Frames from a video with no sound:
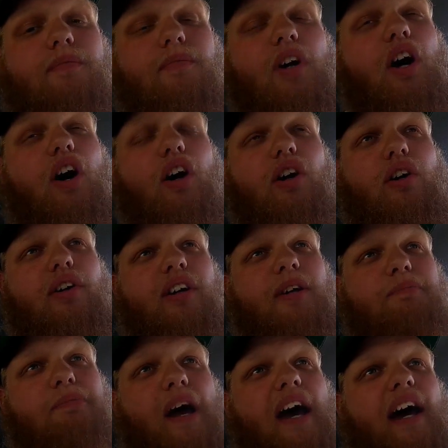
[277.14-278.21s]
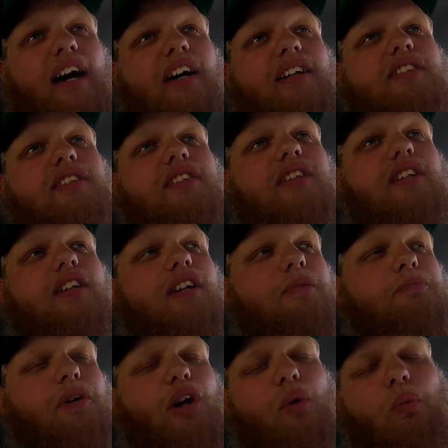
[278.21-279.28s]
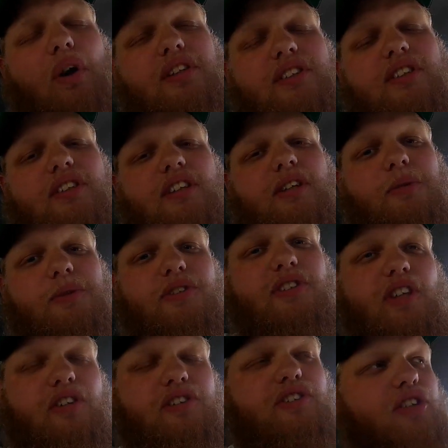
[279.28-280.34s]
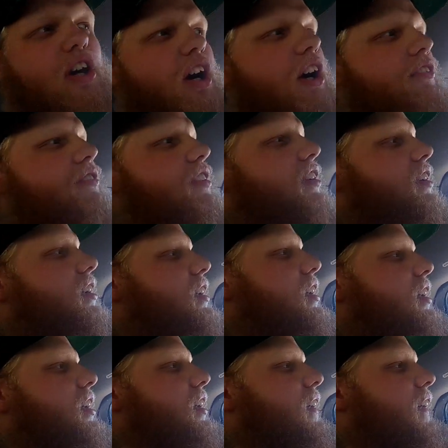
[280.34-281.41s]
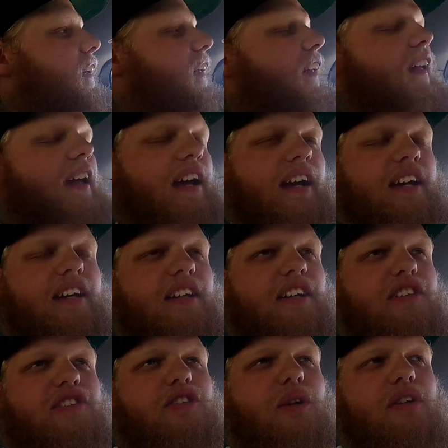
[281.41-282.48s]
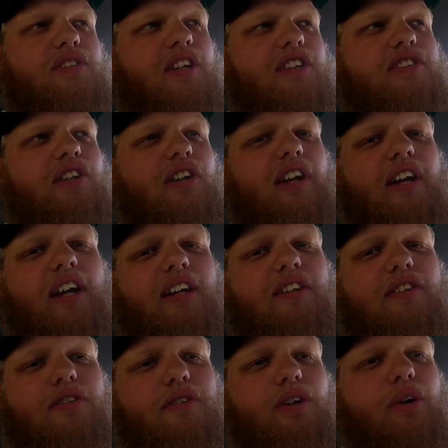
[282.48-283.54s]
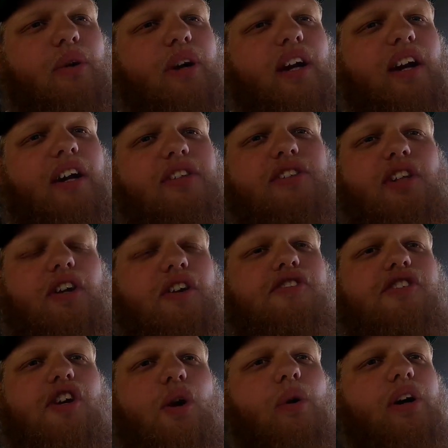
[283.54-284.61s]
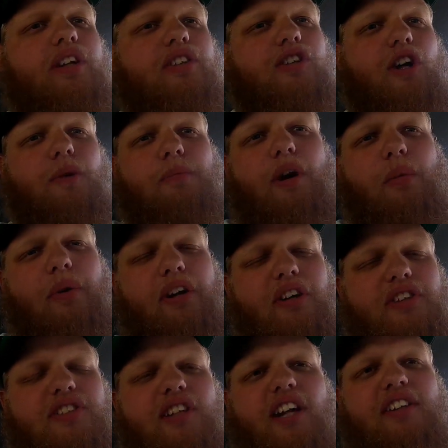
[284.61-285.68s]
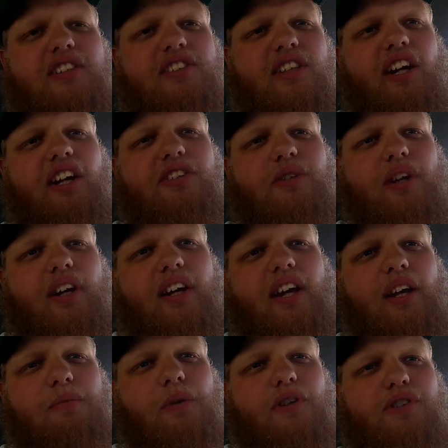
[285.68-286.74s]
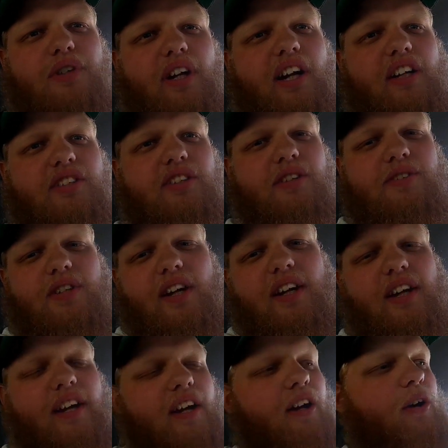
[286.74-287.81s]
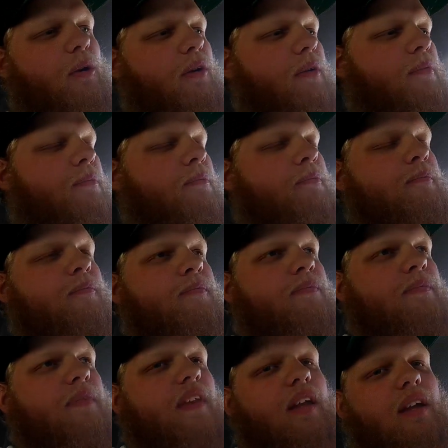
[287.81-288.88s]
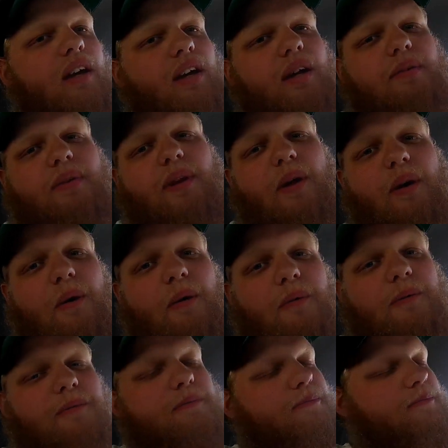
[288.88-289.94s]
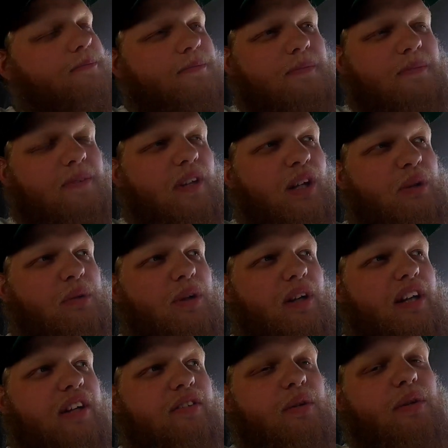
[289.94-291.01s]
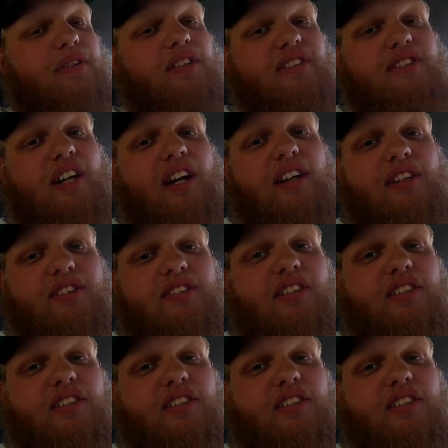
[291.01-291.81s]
hard and packed. It wasn't. It was still solid. And as soon as I started getting through it, I started chewing, turning my wheels side to side, trying to get more traction, trying to get out. Nope. Didn't work. You need to be fired.